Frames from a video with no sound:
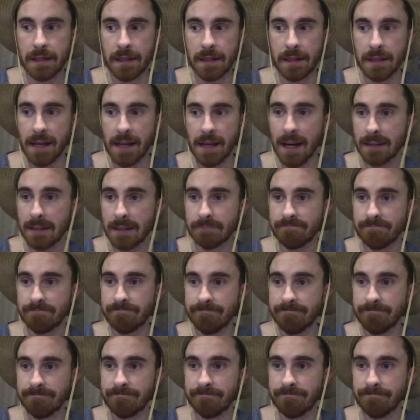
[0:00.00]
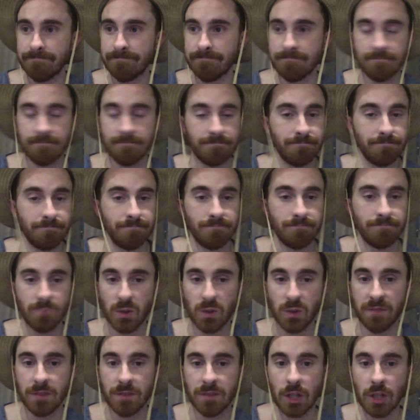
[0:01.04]
Yeah.
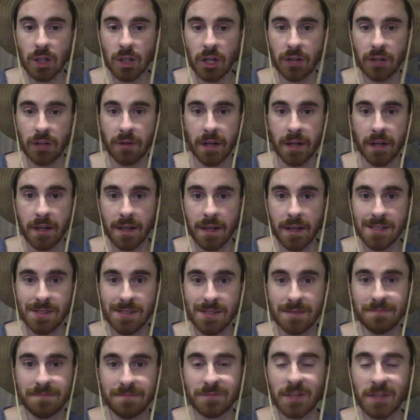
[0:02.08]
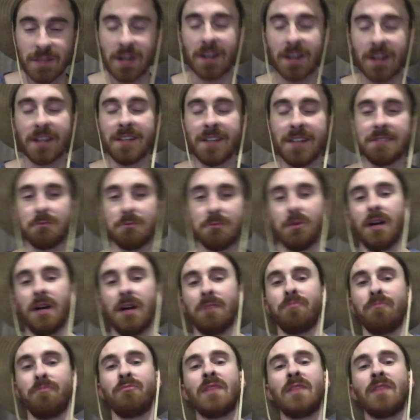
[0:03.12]
Live and learn, right, guys? All right, guys. Well,
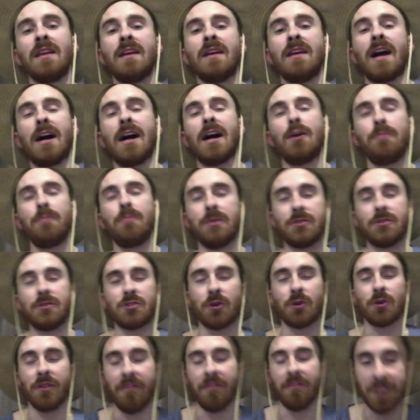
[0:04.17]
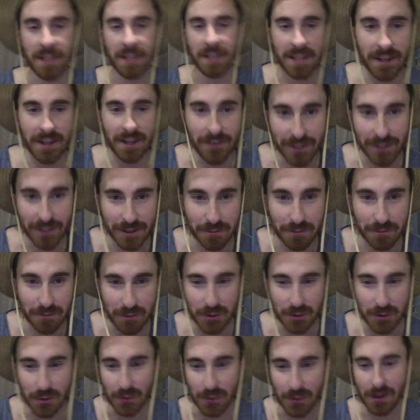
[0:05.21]
I hope you enjoyed the video. I hope
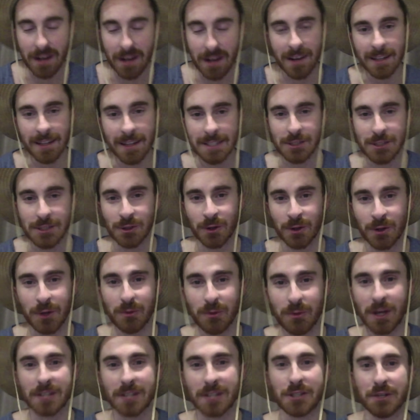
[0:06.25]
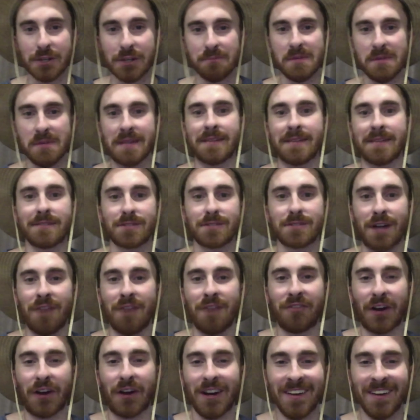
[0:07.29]
you enjoyed watching me
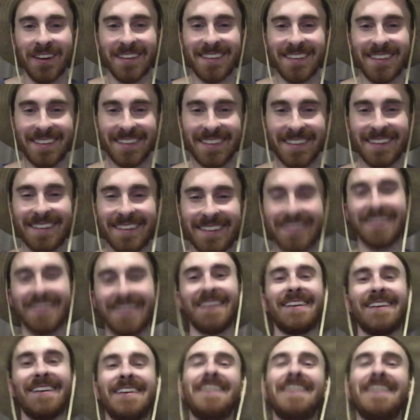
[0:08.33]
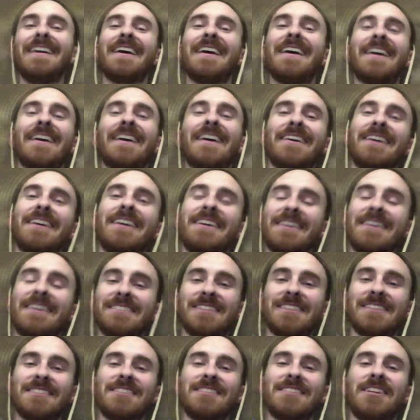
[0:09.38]
suffer. All right, guys.
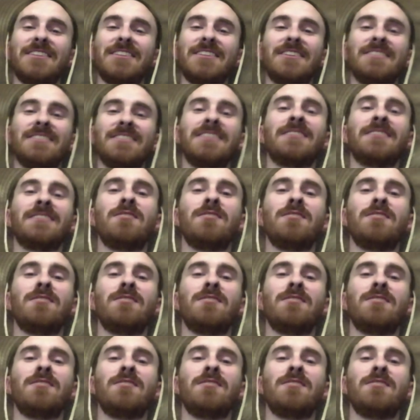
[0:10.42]
I'll check y'all later.